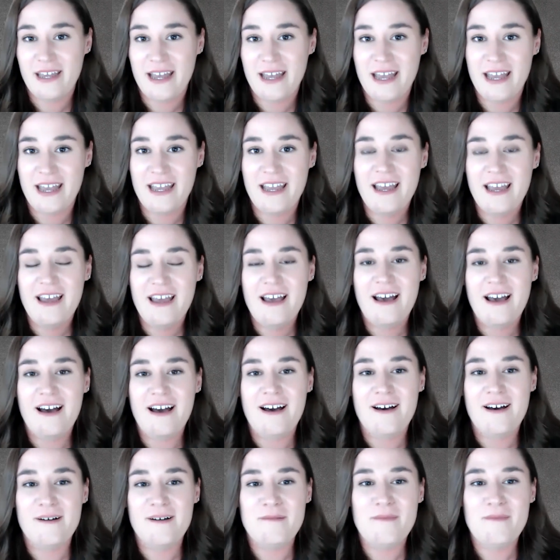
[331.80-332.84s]
an EVA
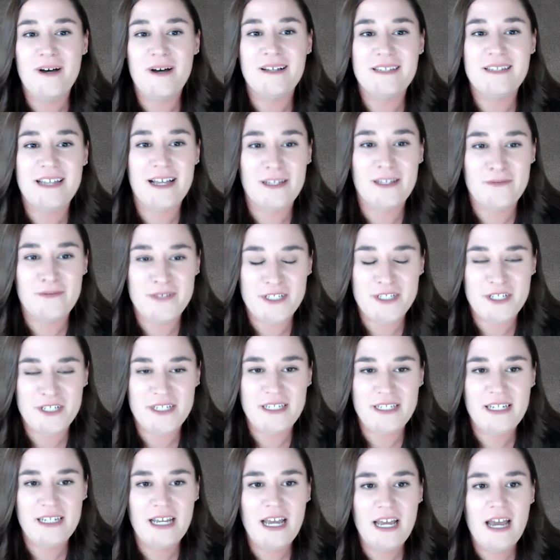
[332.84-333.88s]
on
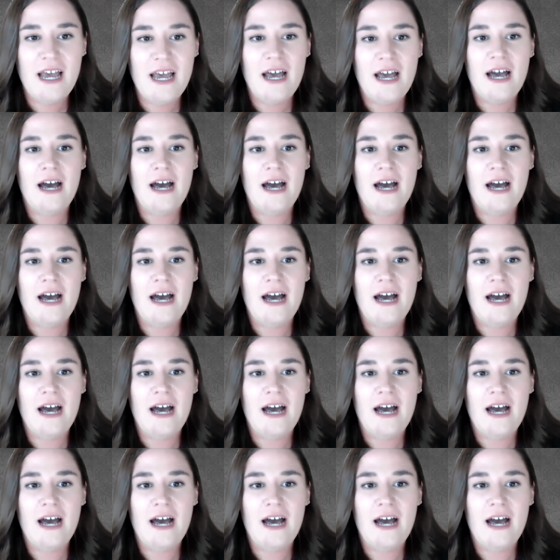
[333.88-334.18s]
television.